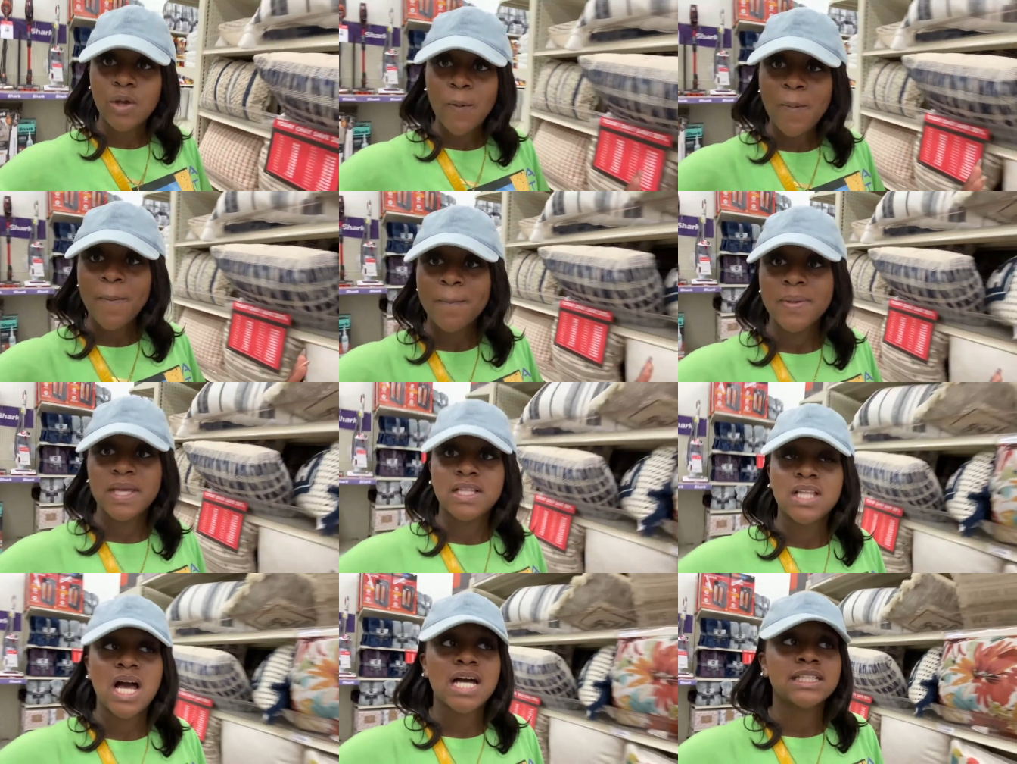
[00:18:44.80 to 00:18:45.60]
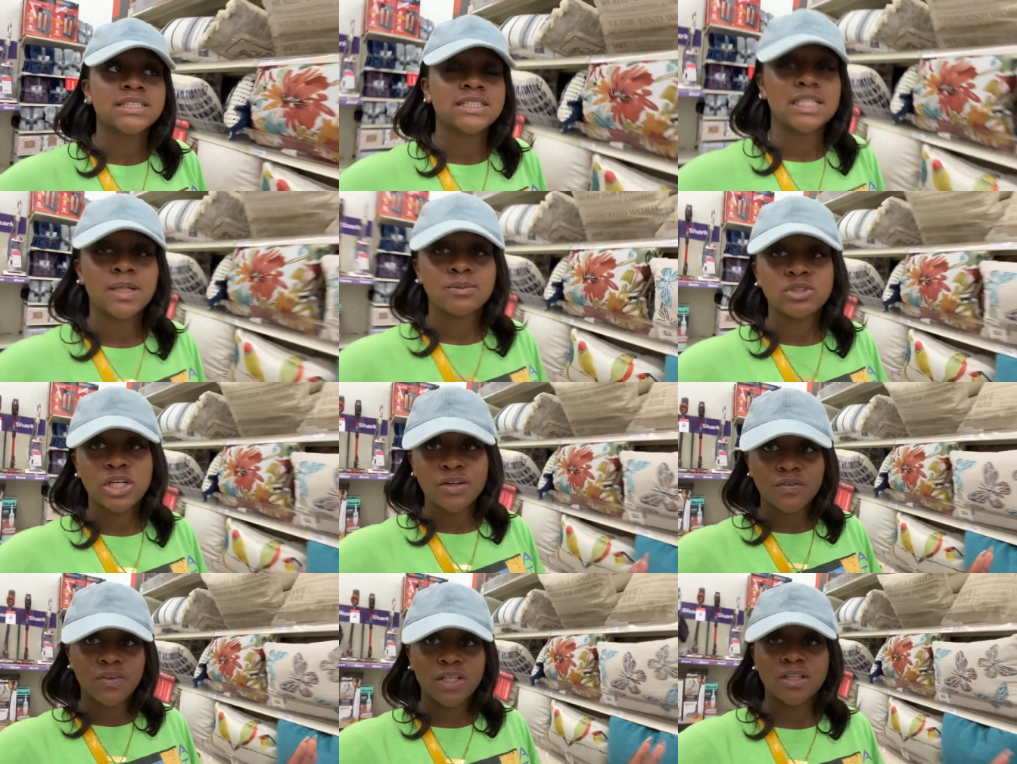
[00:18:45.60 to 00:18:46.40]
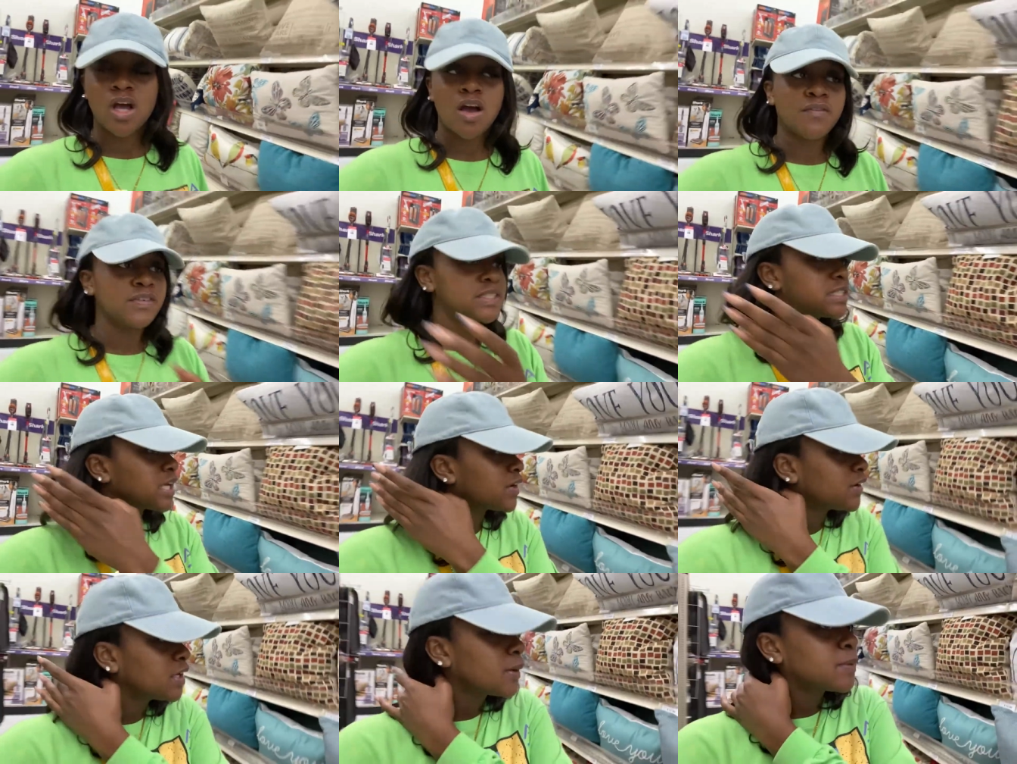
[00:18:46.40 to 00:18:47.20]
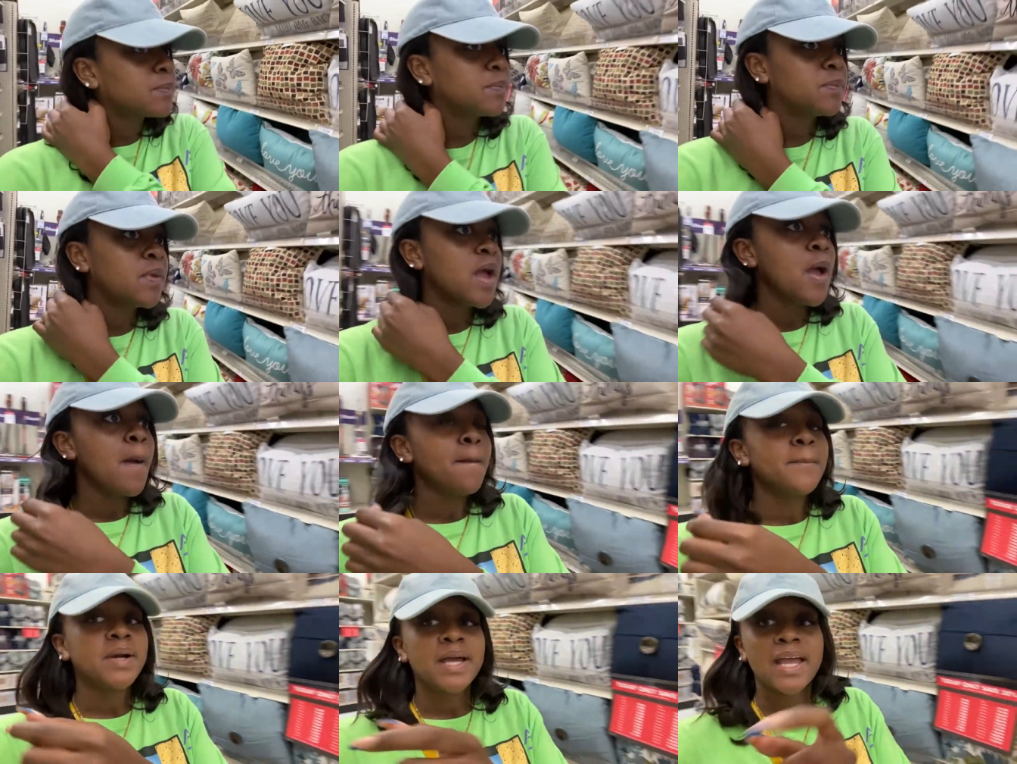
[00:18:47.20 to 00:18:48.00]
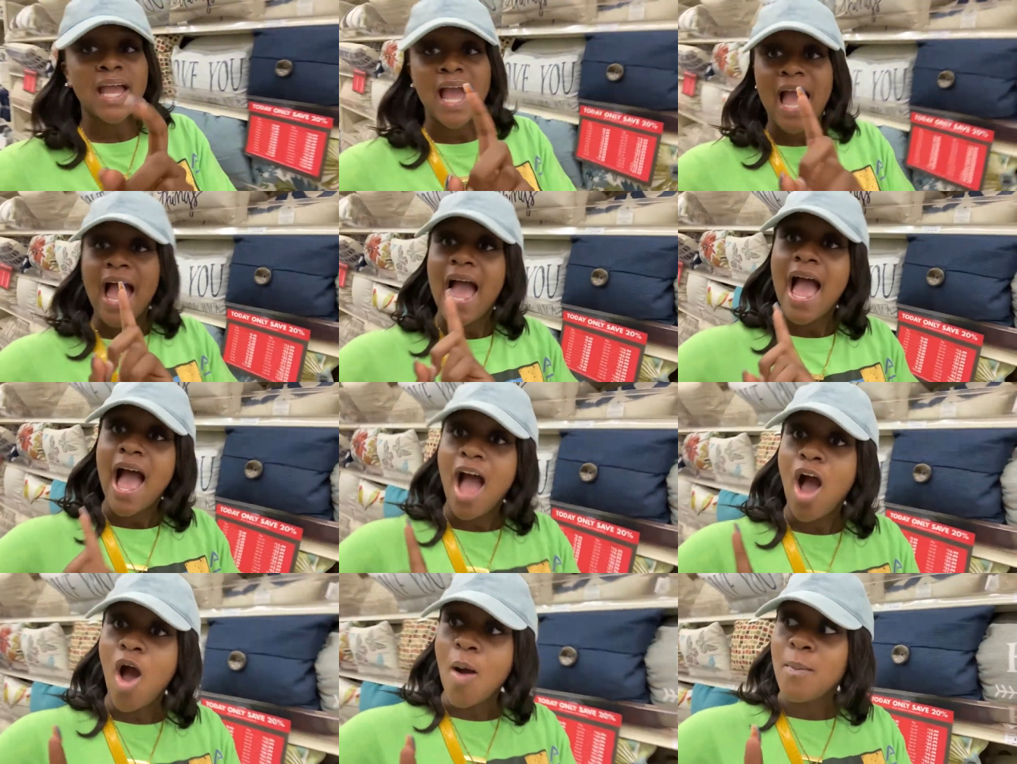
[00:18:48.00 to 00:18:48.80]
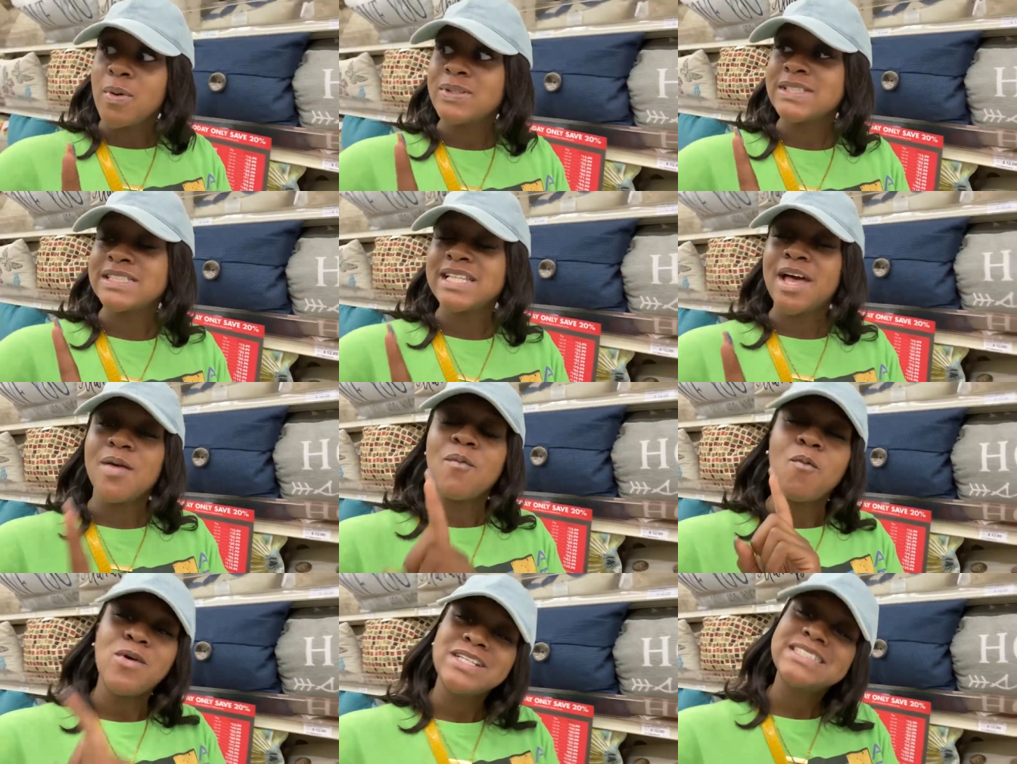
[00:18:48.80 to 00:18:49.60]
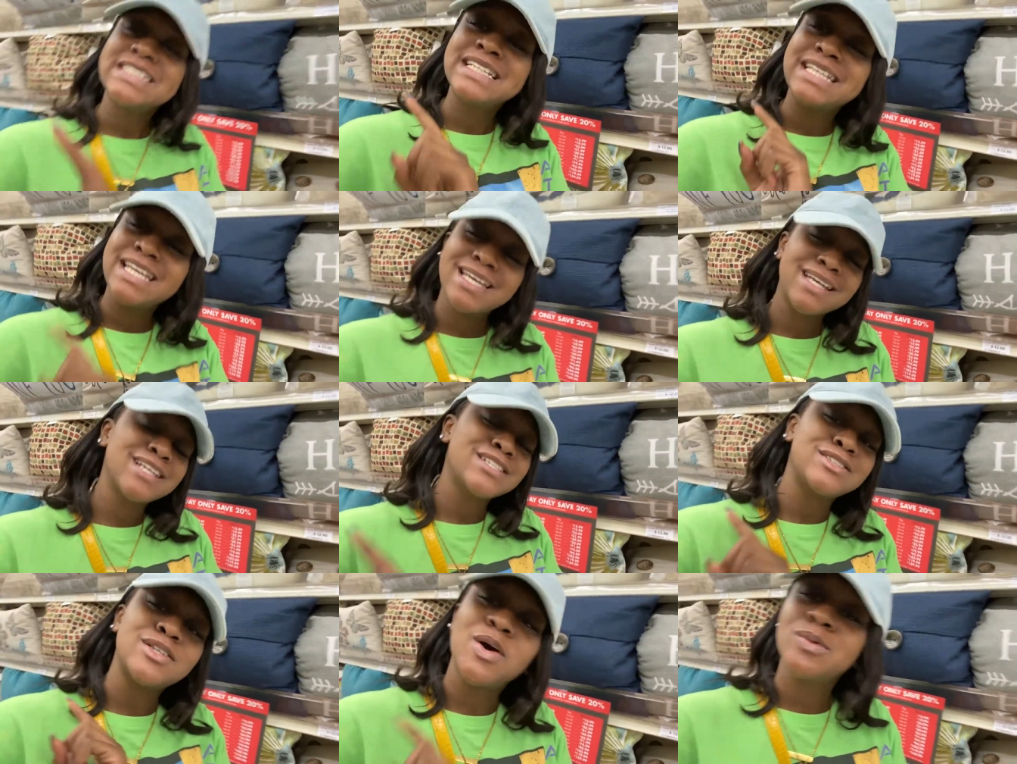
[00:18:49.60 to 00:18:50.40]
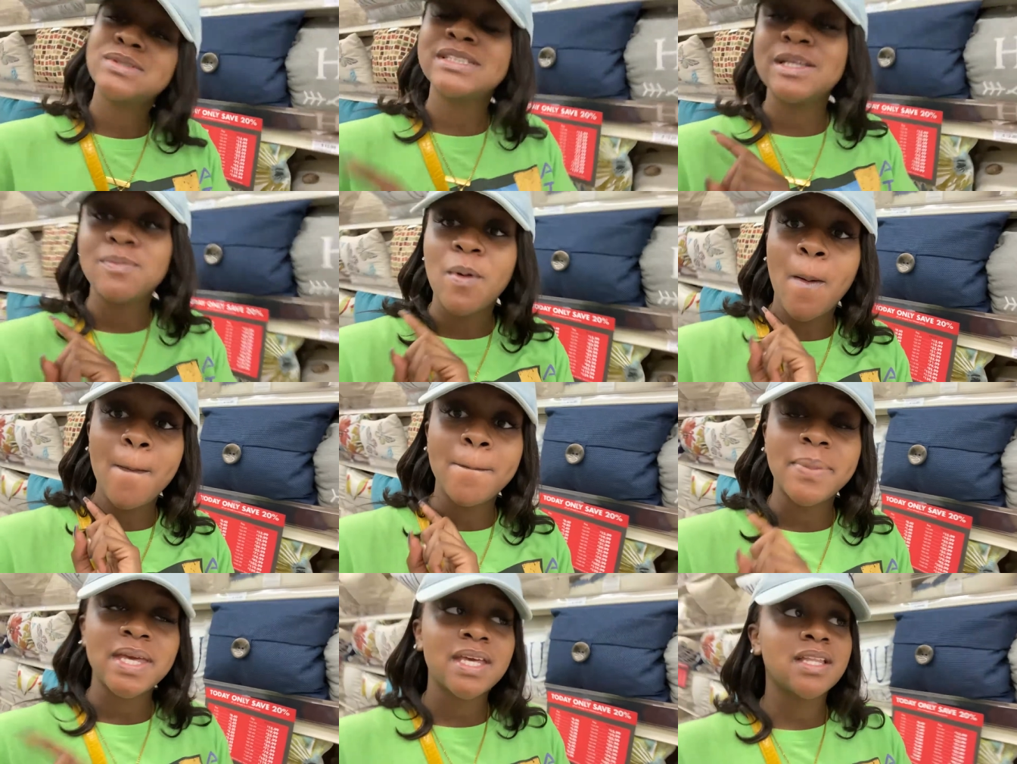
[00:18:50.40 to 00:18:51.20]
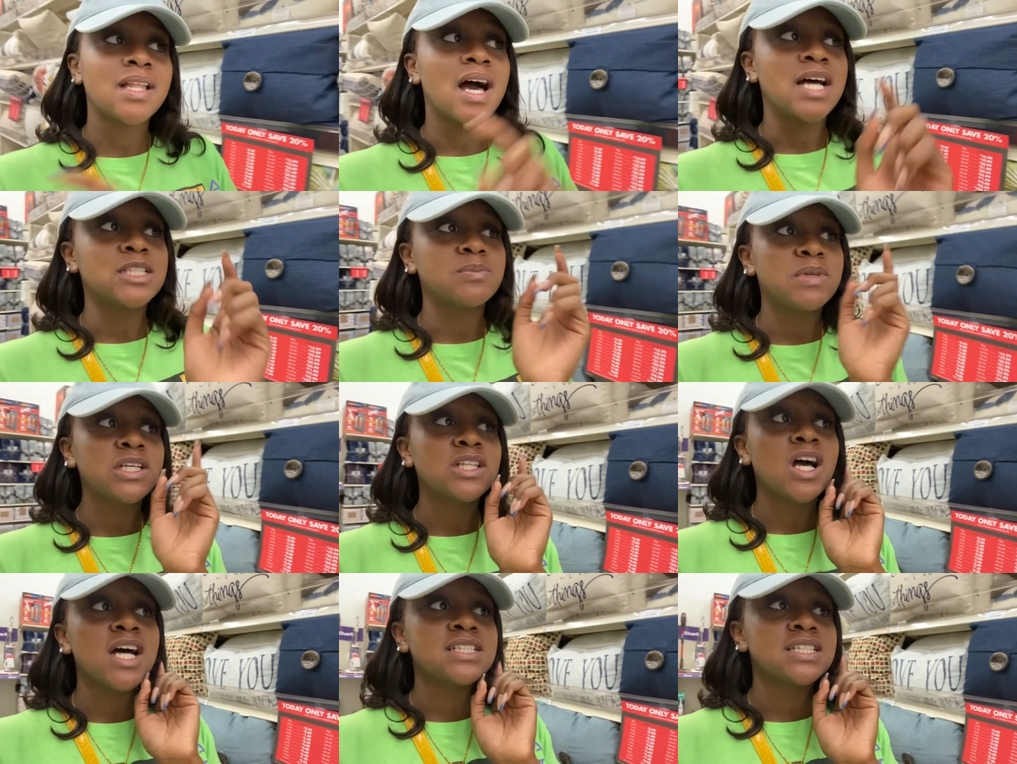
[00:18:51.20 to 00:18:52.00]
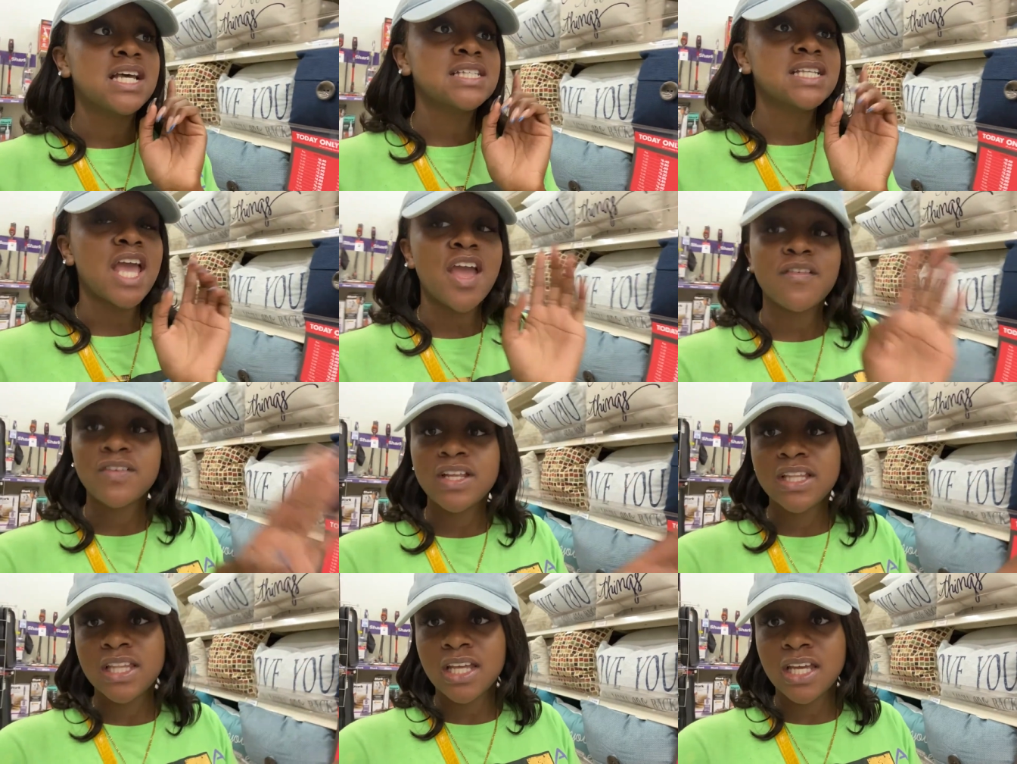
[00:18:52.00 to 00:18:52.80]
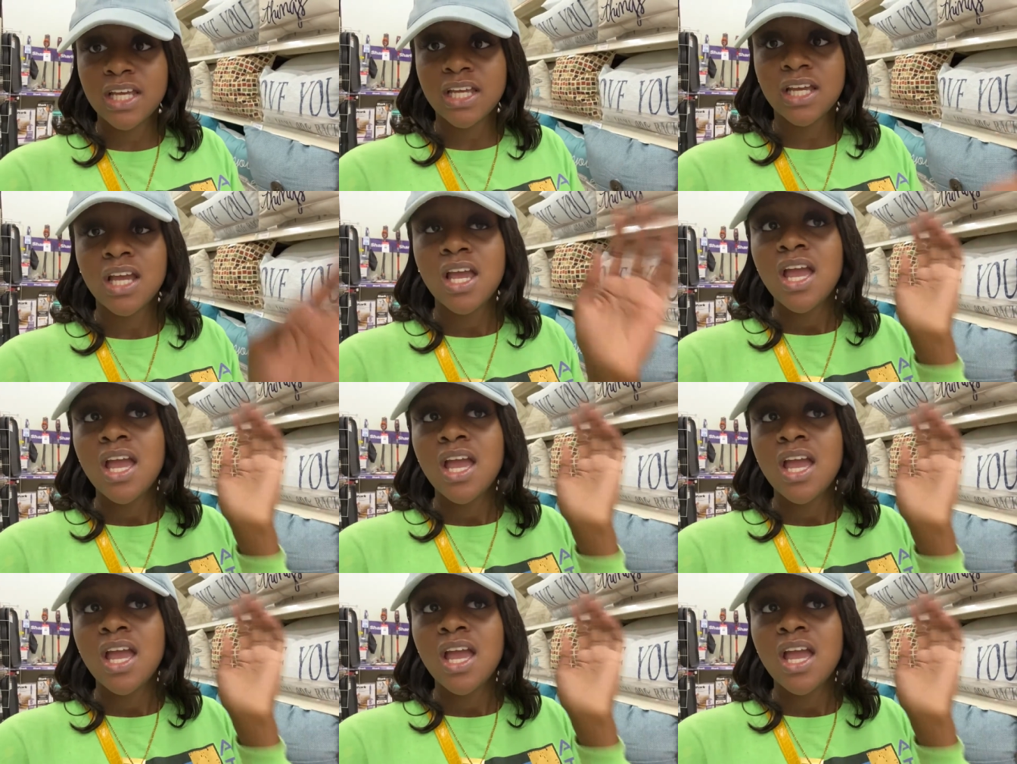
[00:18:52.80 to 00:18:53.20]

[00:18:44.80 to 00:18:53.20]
in Big Lots and I'm trying to find the office area, but I almost slept once again because don't sleep on Big Lots. Big Lots has everything.